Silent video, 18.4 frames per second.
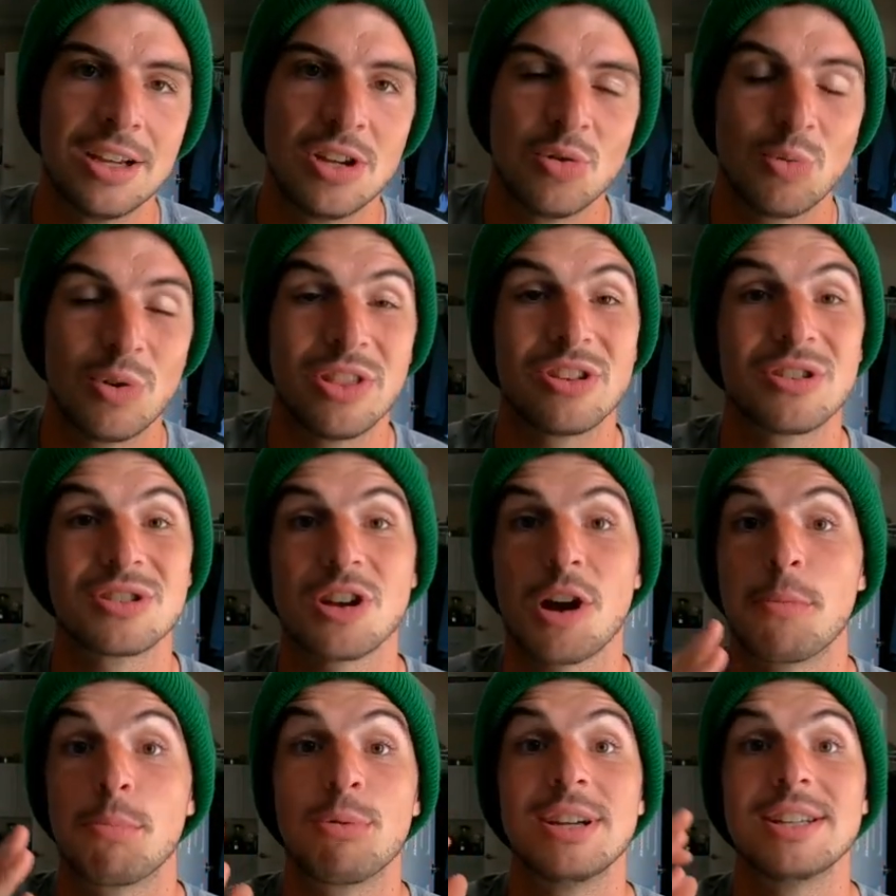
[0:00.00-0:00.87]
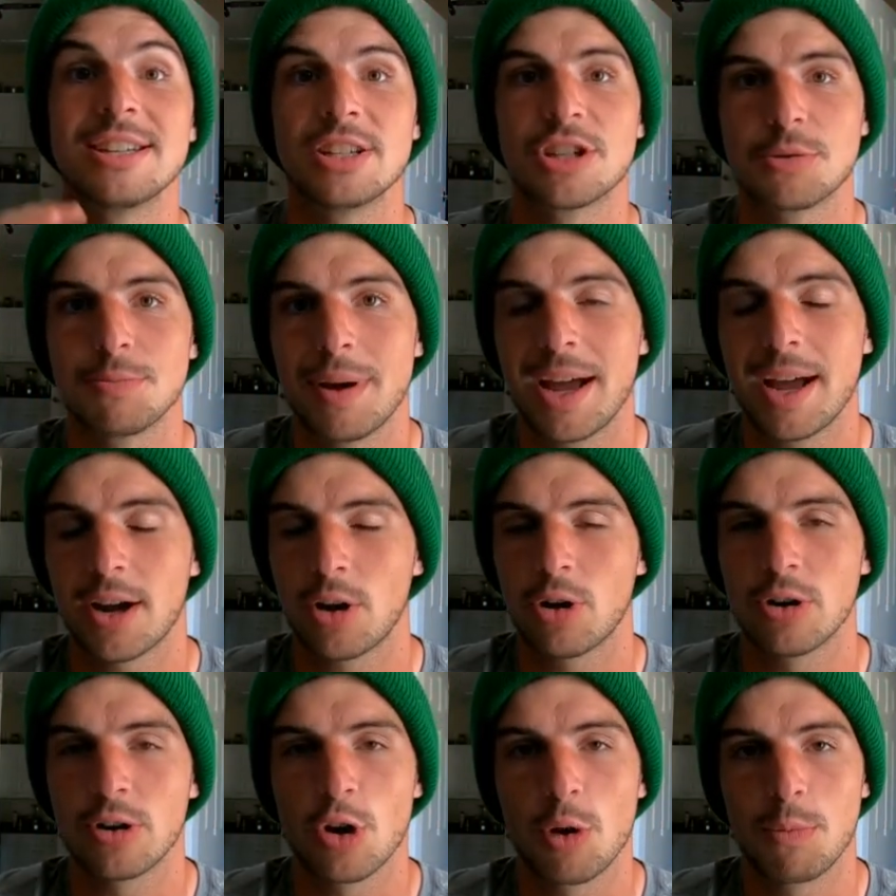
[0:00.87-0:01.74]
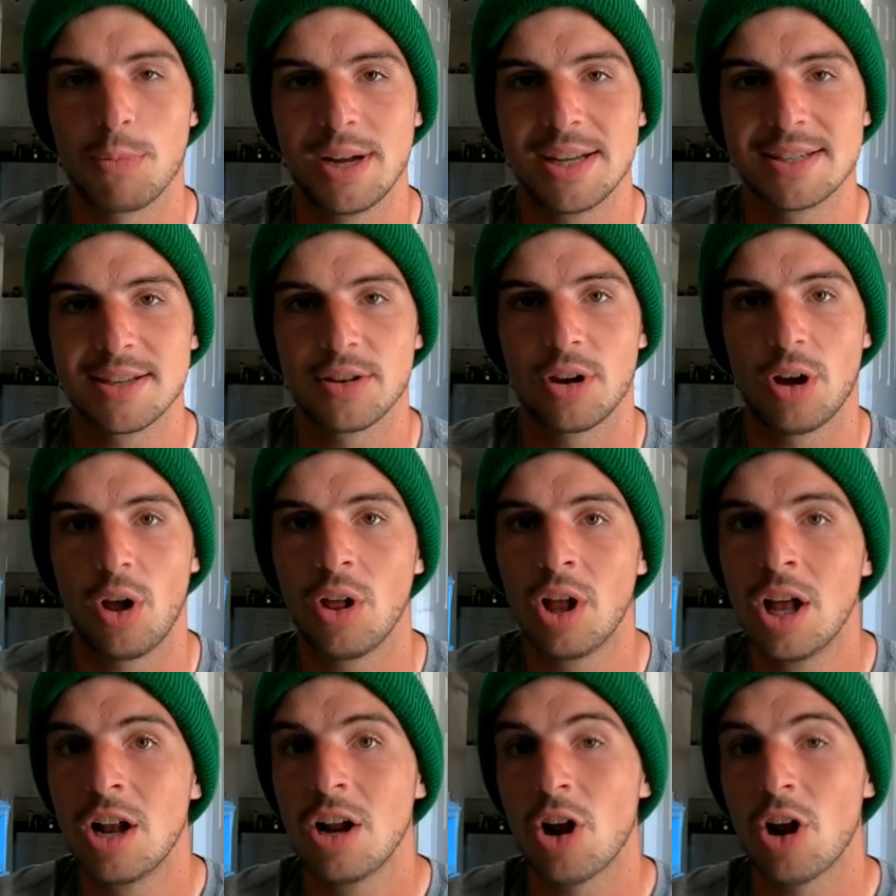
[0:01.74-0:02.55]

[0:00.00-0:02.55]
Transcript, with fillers: when there's a breeze at your back or no breeze at all.